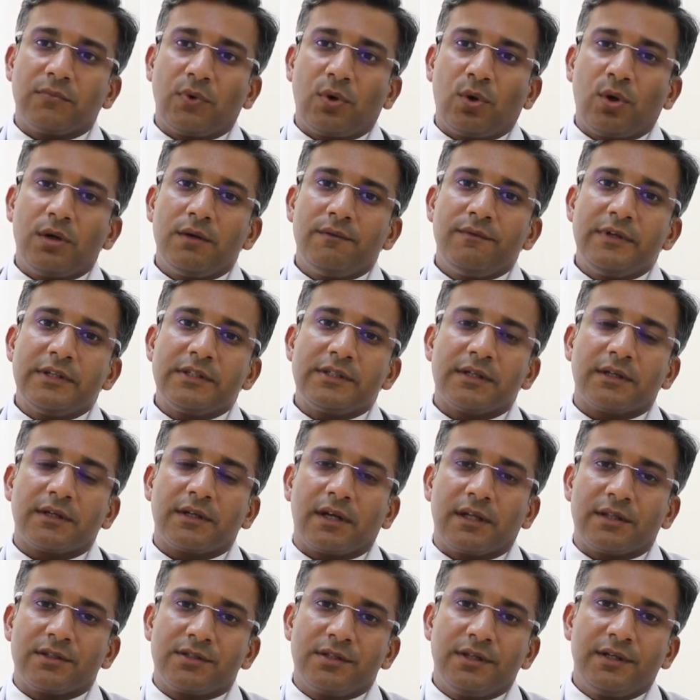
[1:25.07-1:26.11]
always a
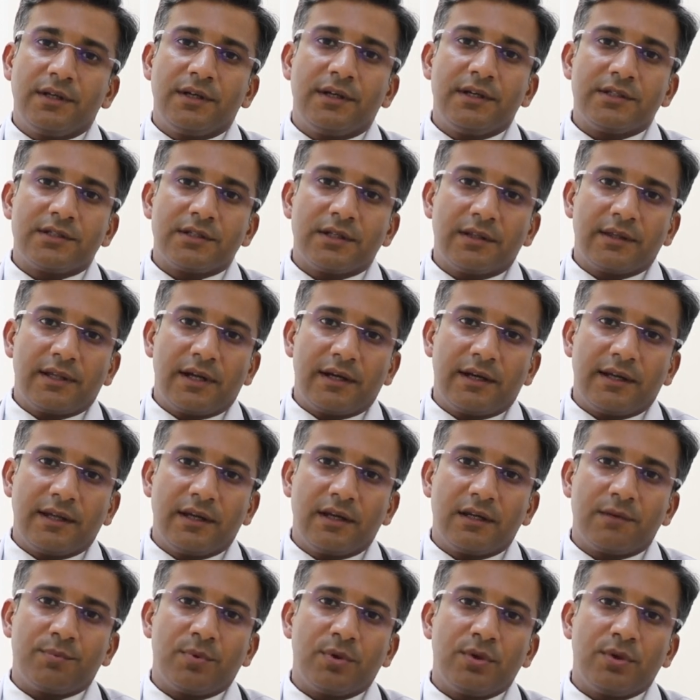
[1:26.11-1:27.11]
consideration that air